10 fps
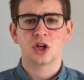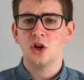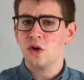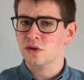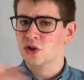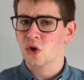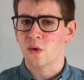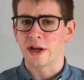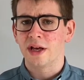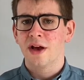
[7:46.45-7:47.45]
lot of
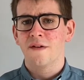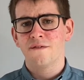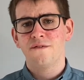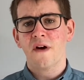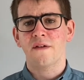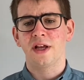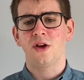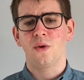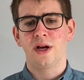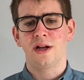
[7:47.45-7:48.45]
story very
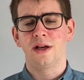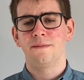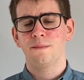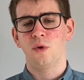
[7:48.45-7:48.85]
quickly.